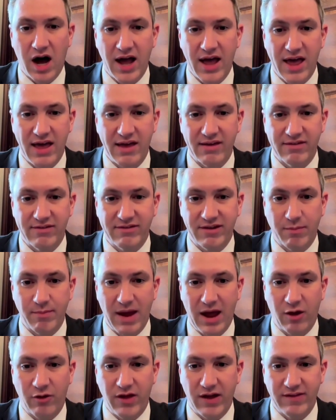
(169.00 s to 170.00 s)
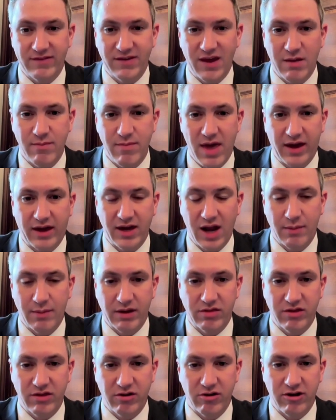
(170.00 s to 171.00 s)
Somehow that same economic
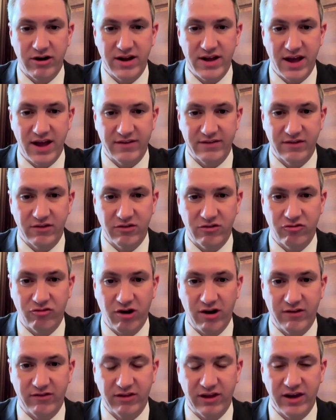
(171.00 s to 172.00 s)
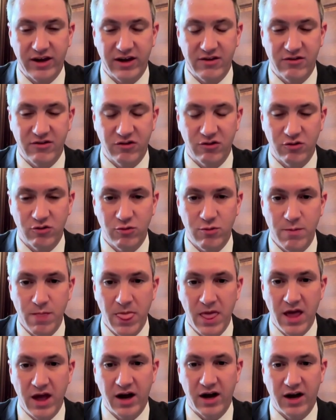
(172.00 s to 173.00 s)
theory hasn't translated to
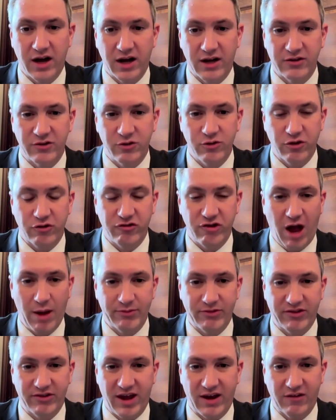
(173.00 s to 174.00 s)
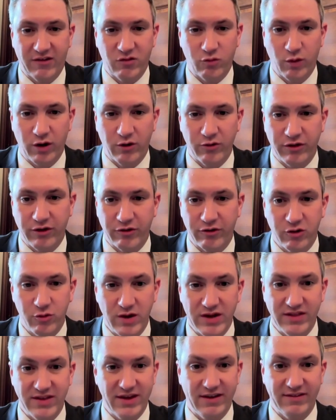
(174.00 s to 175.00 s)
their jobs tax, where they're doing
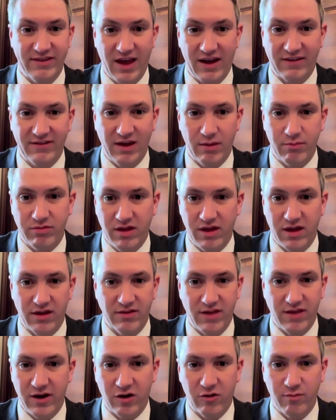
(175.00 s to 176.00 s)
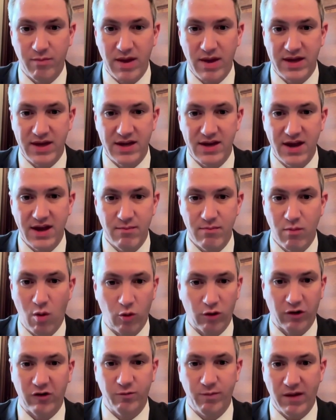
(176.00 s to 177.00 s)
the exact same thing. They are making it more
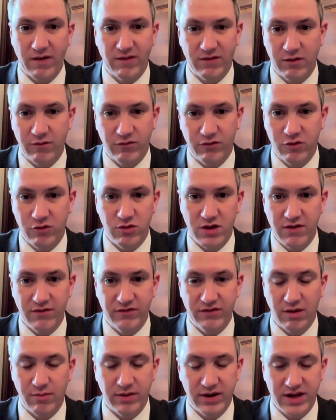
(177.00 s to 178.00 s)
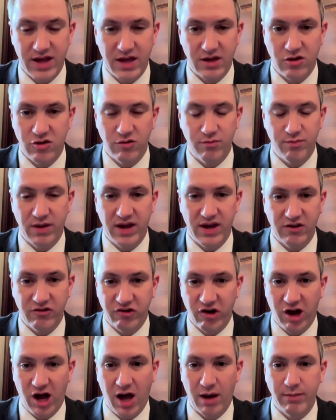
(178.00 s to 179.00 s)
expensive to give somebody a good-paying
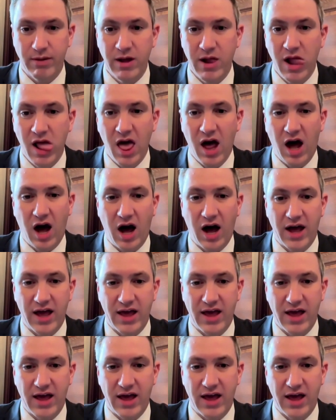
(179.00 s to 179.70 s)
job, and